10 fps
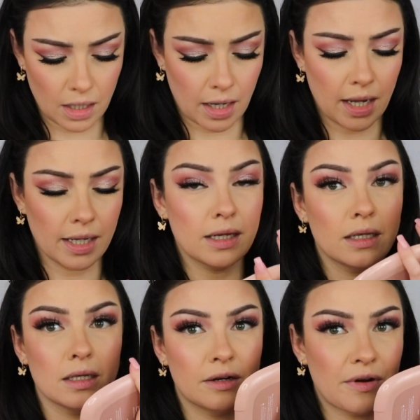I
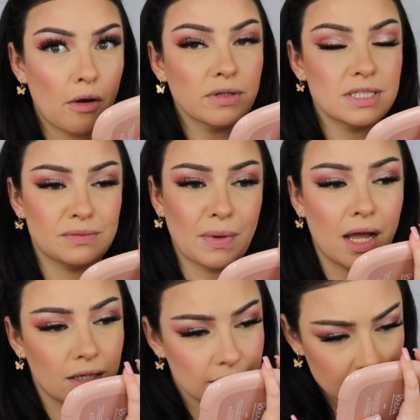love how it
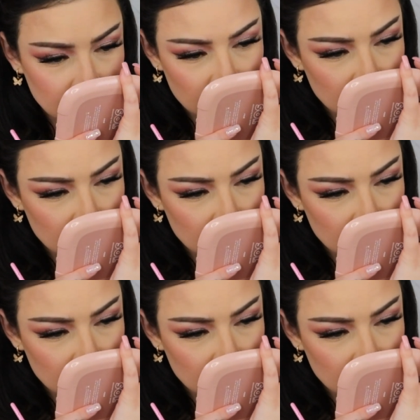smells.